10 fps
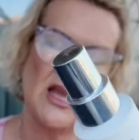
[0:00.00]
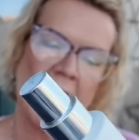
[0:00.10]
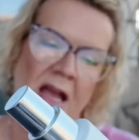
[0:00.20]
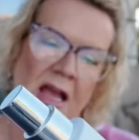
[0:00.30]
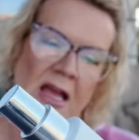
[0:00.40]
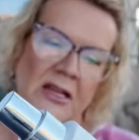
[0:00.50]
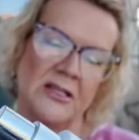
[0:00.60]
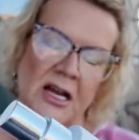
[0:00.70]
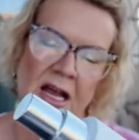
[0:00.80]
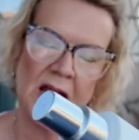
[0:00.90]
and
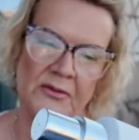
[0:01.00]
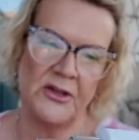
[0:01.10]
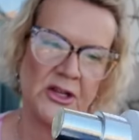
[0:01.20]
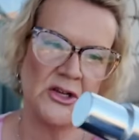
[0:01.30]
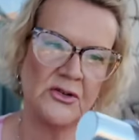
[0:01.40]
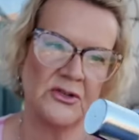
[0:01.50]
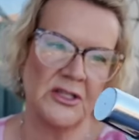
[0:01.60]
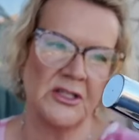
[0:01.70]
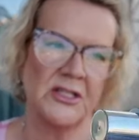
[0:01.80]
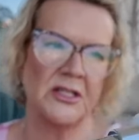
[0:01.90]
I haven't used
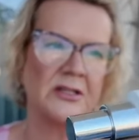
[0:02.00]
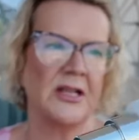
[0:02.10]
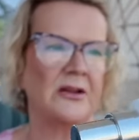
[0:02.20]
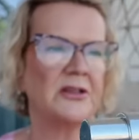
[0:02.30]
until now.